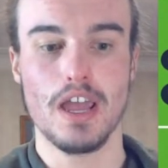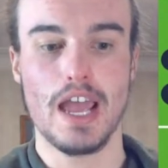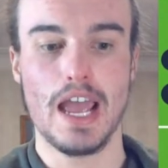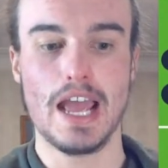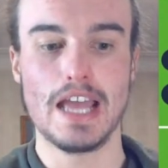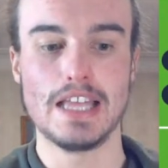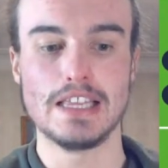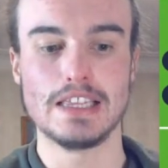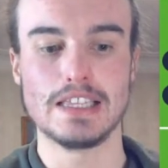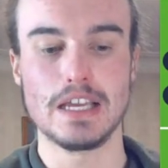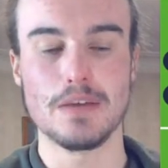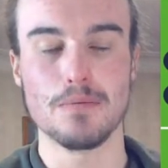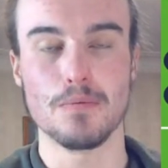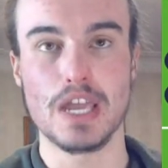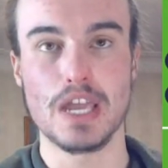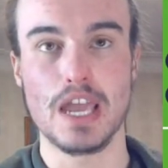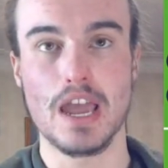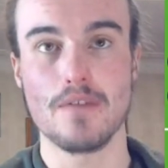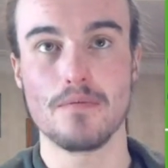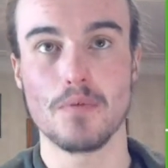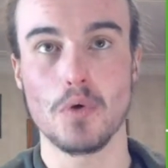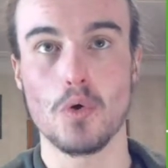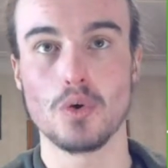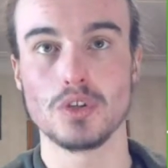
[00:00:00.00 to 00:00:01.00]
And then we
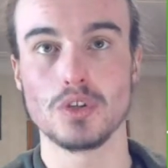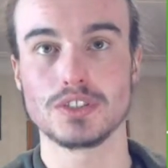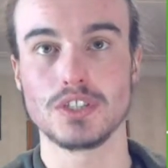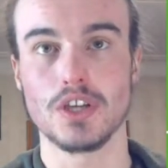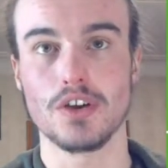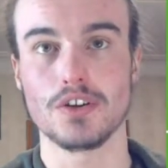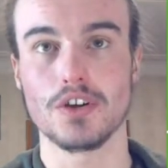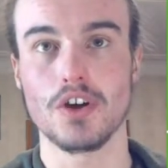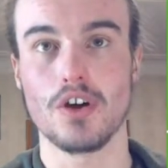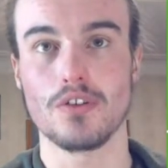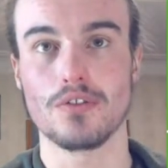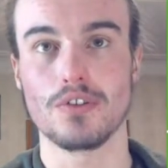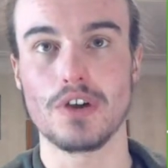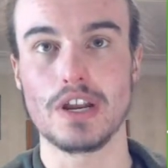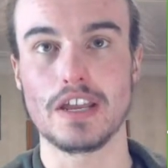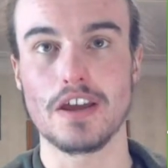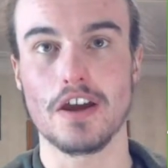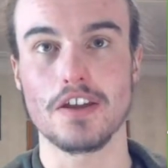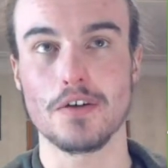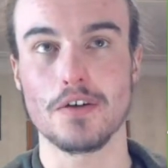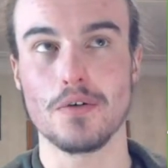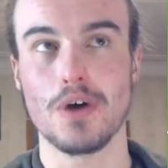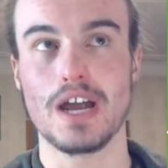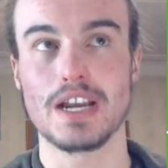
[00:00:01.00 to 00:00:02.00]
have also got
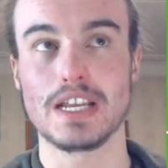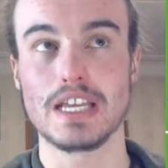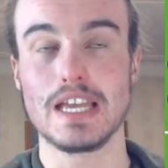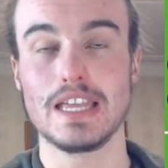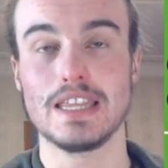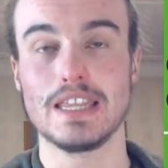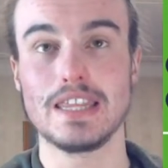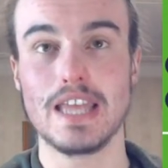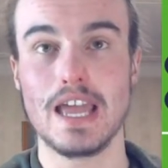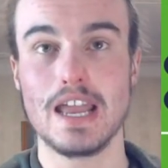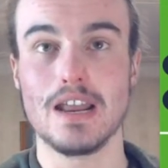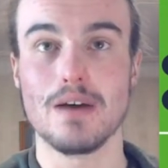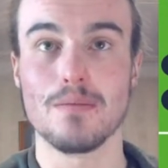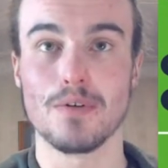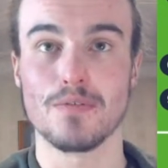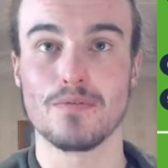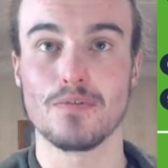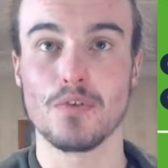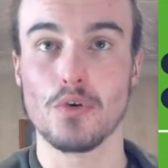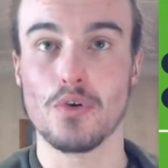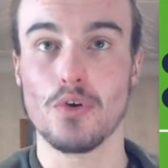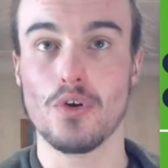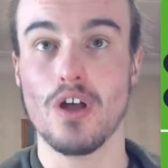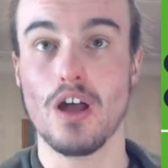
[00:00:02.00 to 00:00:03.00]
Rico Ioane in that number
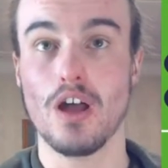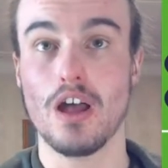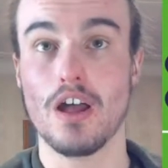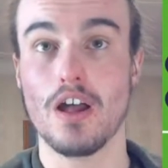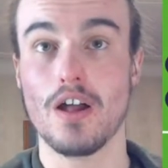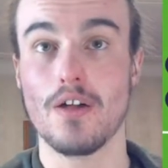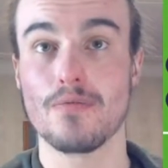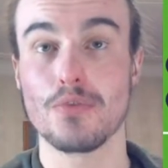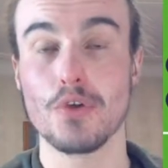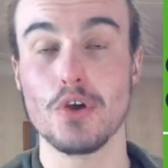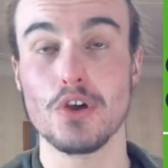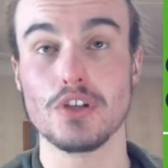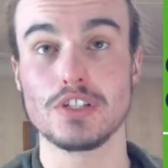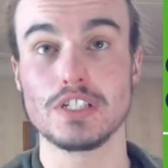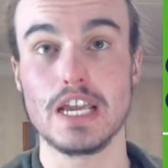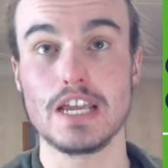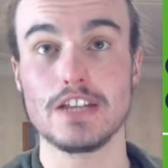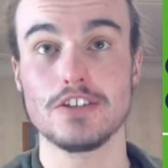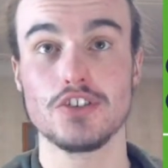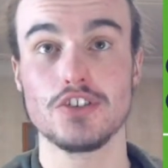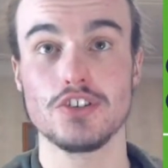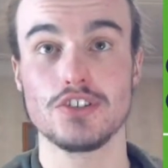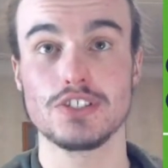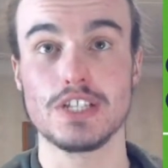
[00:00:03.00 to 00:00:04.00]

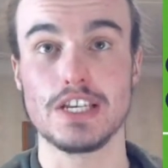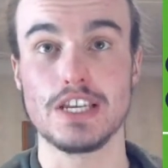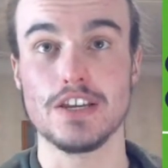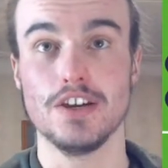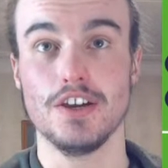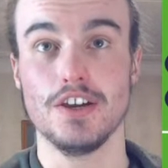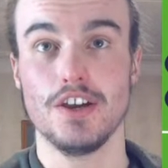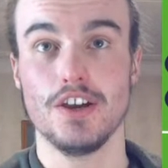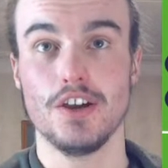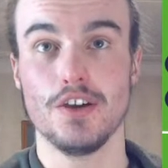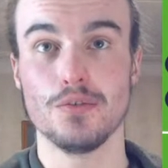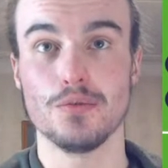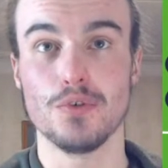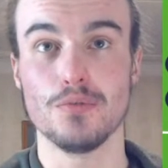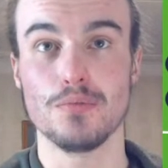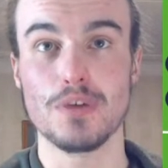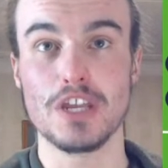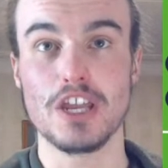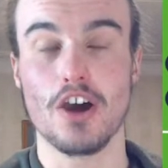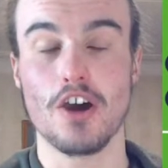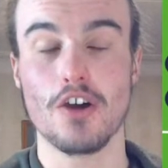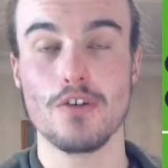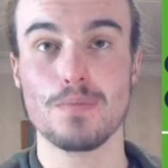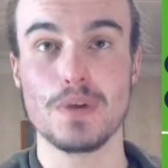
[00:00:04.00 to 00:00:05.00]
13 jersey, who will
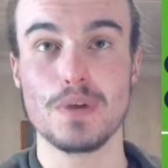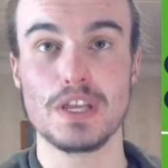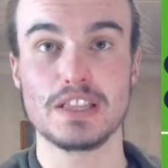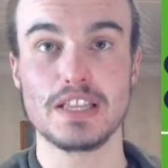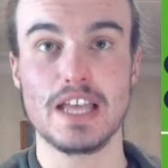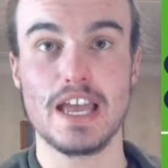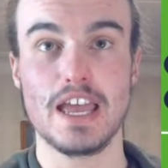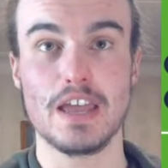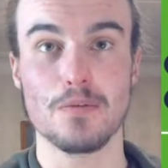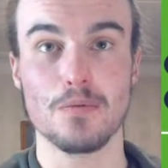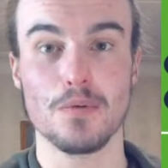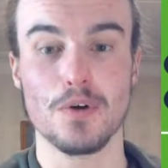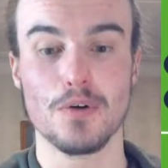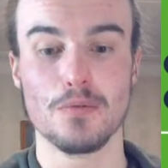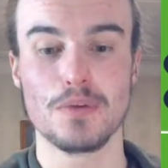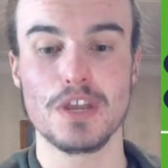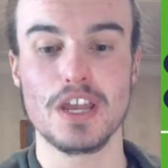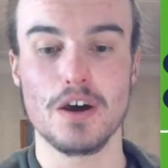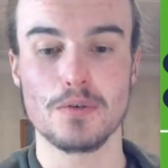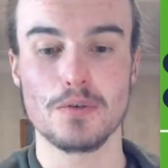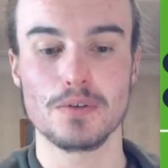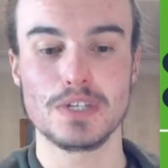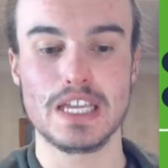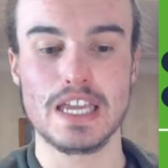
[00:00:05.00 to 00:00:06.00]
be hoping that he will be
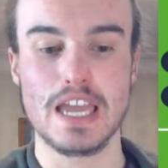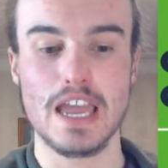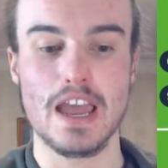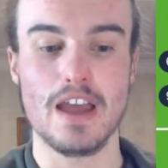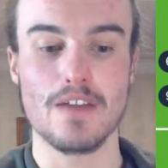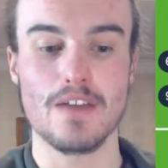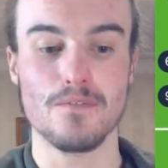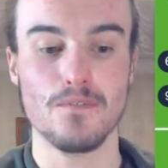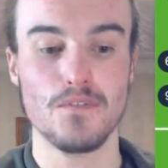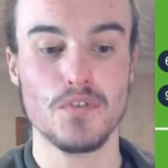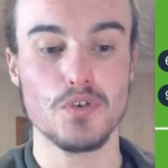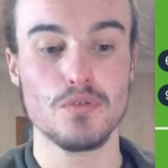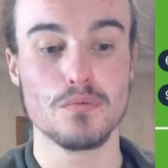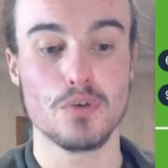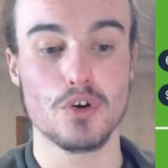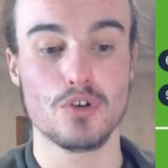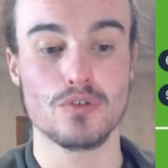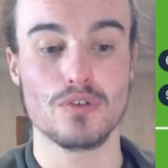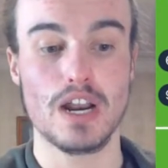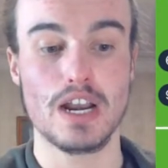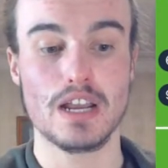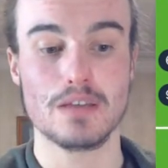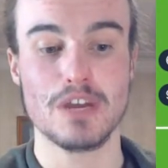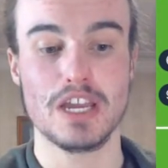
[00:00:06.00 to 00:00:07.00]
able to get a few more
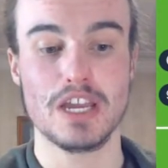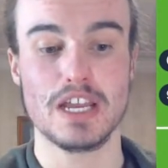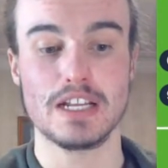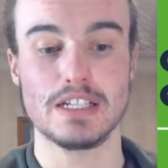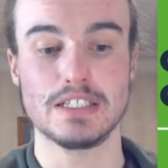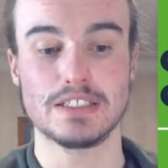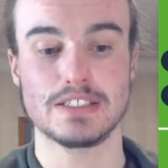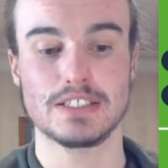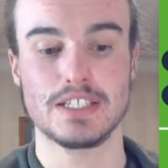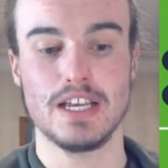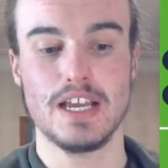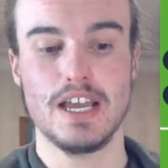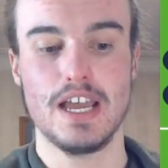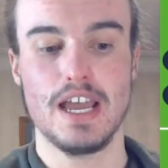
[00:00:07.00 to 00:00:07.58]
running metres.